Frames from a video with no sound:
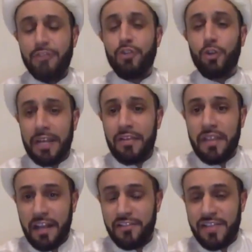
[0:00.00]
and
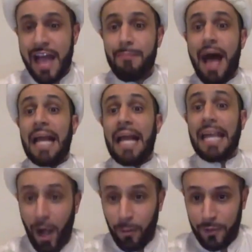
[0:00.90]
during the exam i
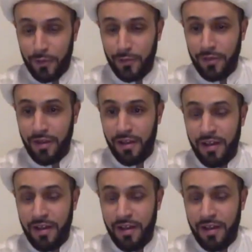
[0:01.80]
can help you